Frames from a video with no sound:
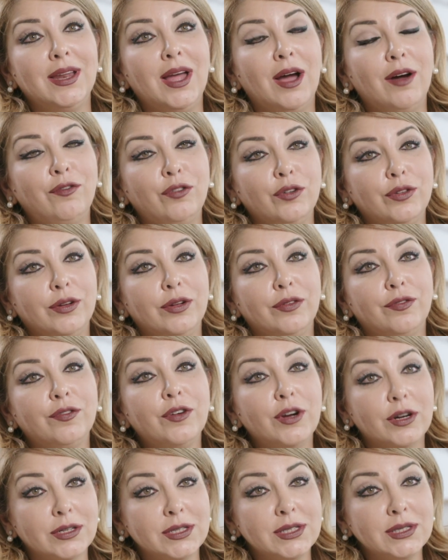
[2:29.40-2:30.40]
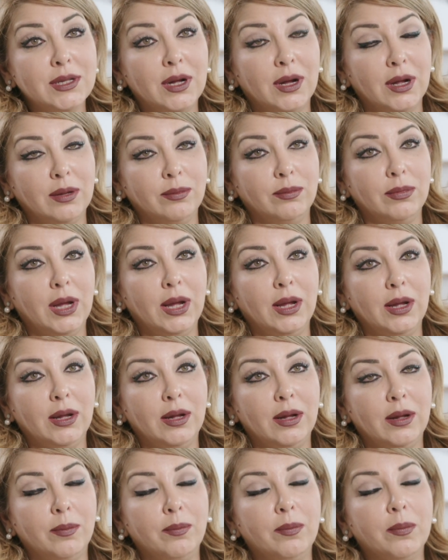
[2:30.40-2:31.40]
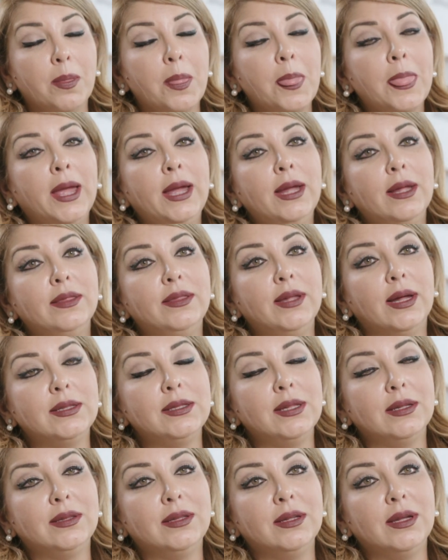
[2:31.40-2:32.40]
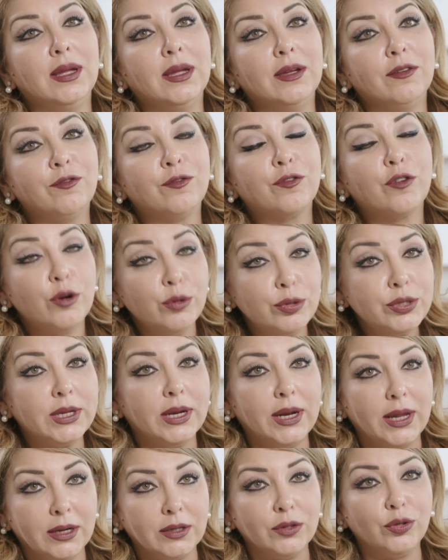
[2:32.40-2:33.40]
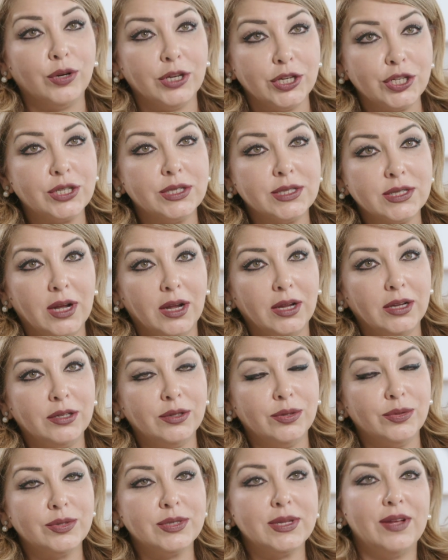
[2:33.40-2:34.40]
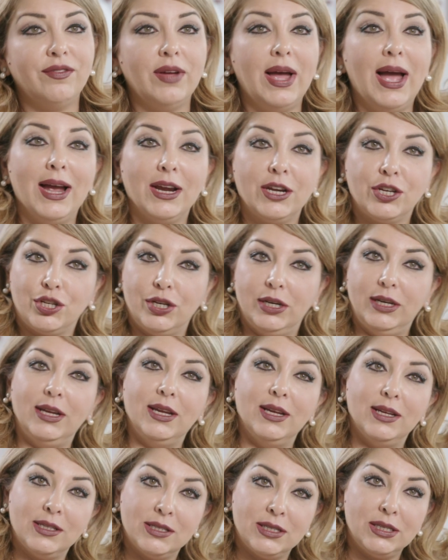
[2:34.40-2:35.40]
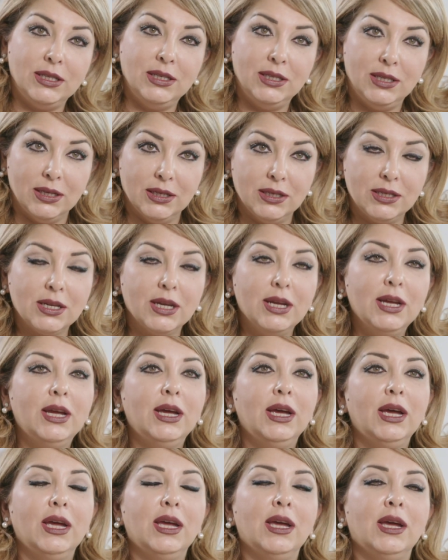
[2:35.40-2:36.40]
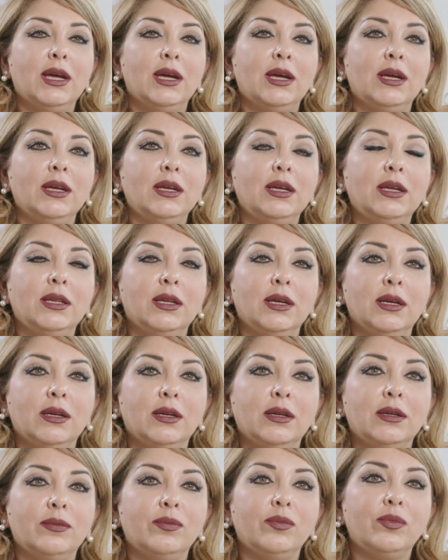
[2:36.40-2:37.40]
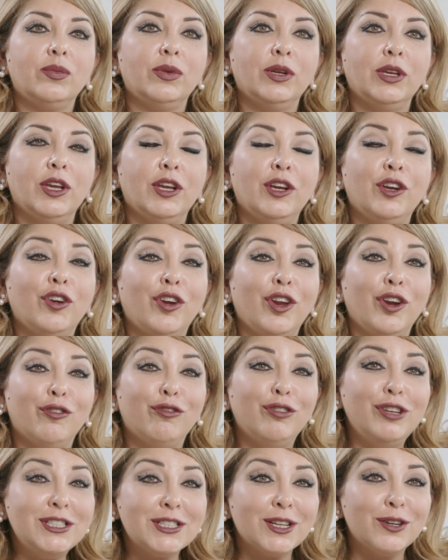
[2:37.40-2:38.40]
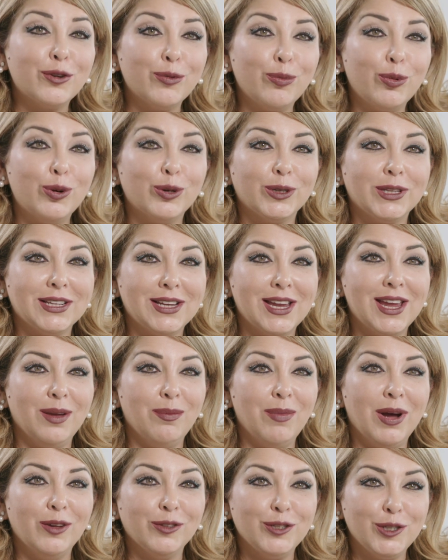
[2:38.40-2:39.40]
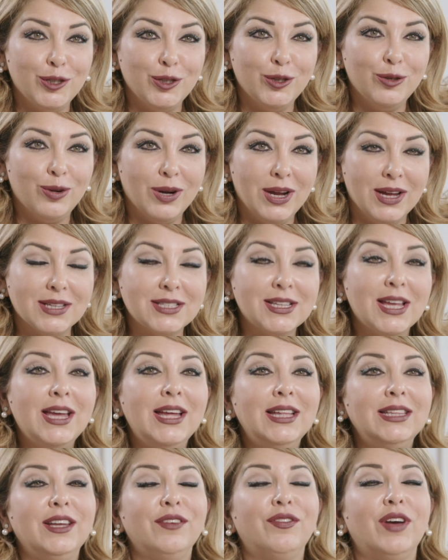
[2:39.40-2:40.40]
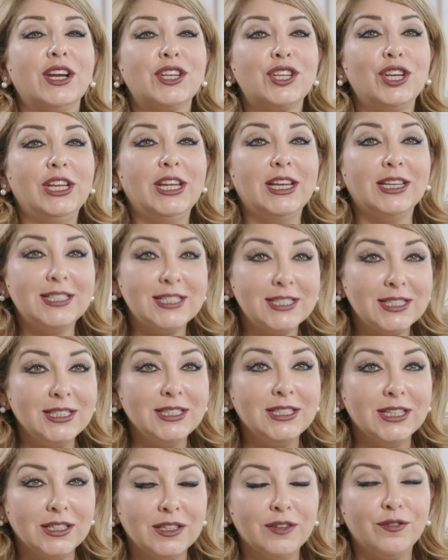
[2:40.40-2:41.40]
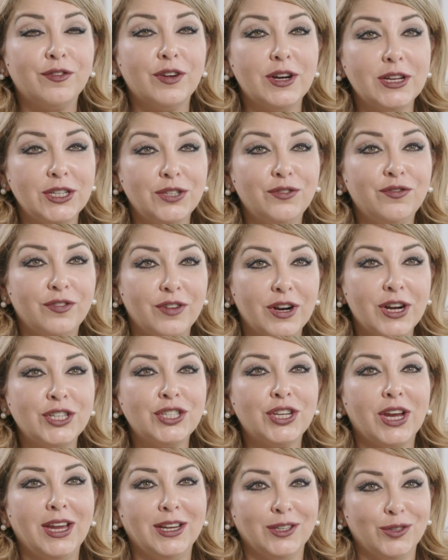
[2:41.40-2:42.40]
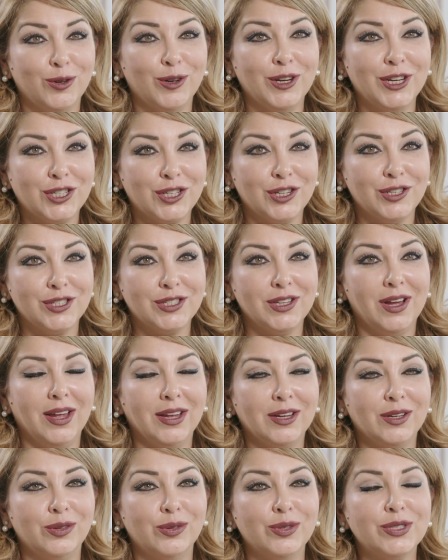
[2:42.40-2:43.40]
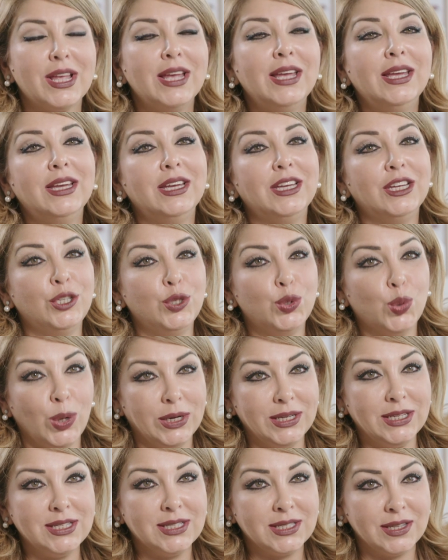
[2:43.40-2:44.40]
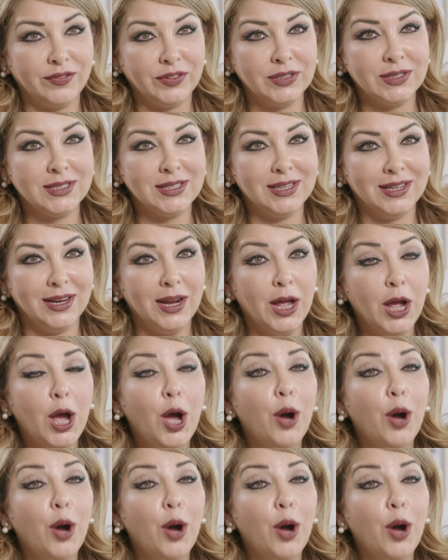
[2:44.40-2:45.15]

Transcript: now for the first time um, that the frozen egg donation cycles have actually exceeded uh, in, a, in, in a recent report that came out in U S, they've actually exceeded the fresh, fresh egg donation cycles in twenty seventeen